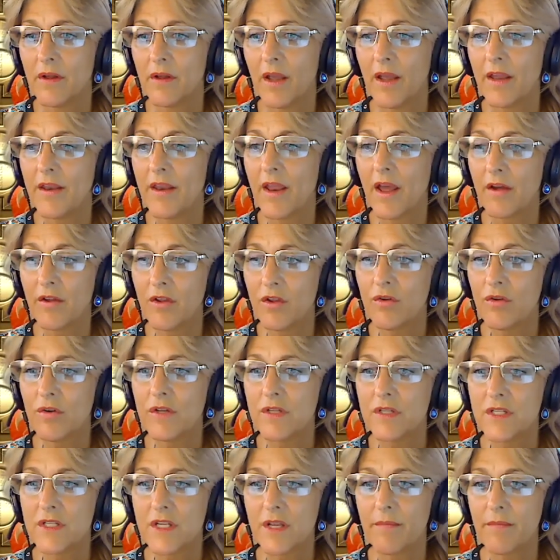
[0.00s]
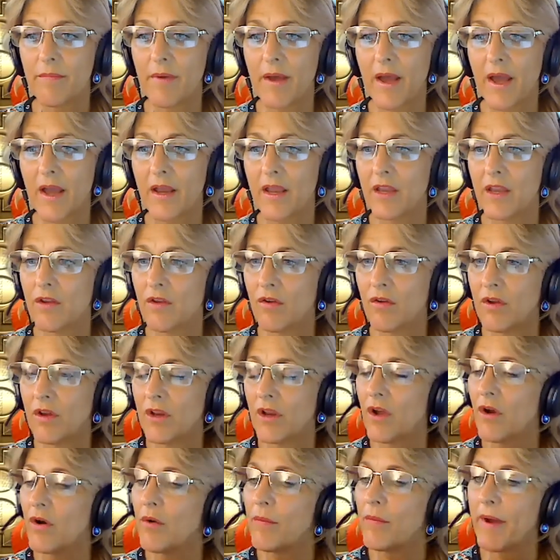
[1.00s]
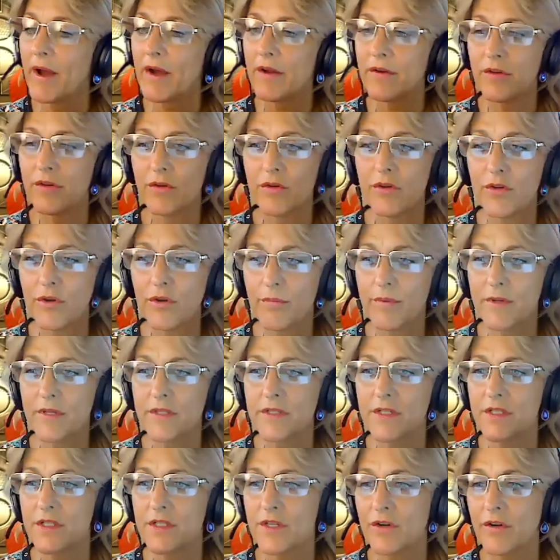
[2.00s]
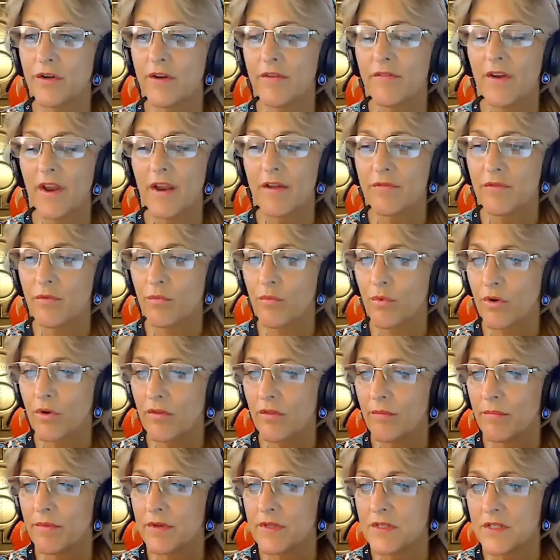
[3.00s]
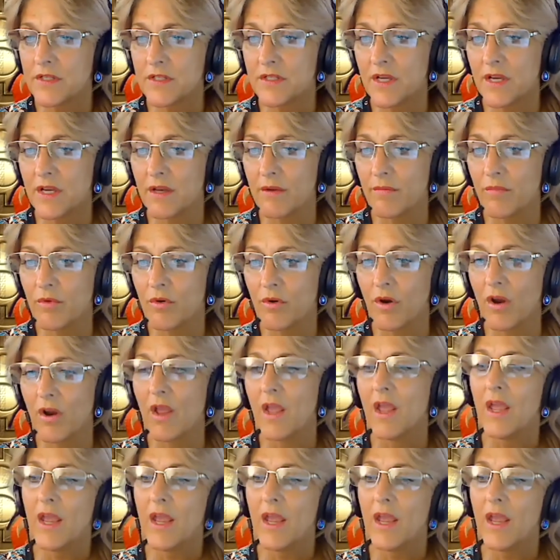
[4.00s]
And now you can sit back and you can go about doing your business. You don't even have to work the business anymore.